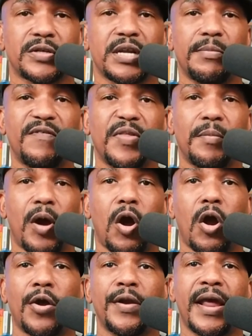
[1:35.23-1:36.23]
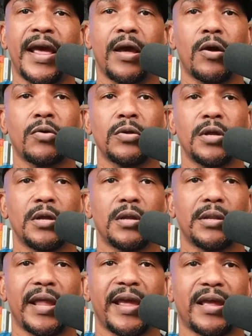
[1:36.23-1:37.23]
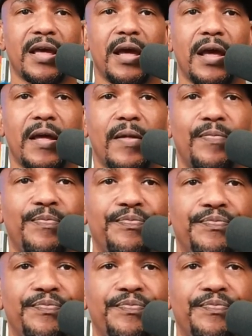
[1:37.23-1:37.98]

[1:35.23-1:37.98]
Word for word: Some of them are now, like uh,